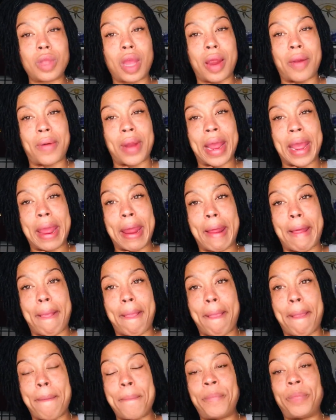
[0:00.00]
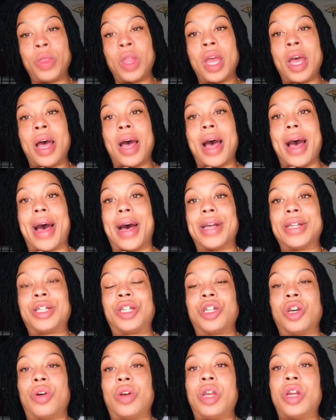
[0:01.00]
All right.
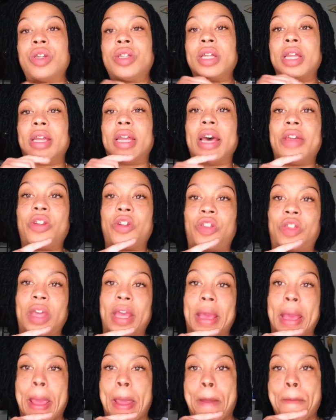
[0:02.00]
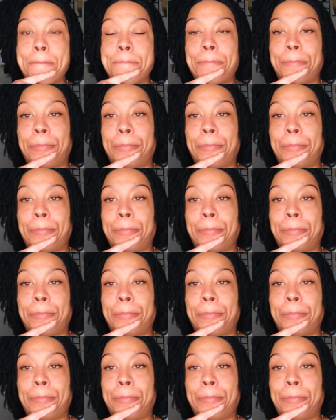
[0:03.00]
Also, here's another thing.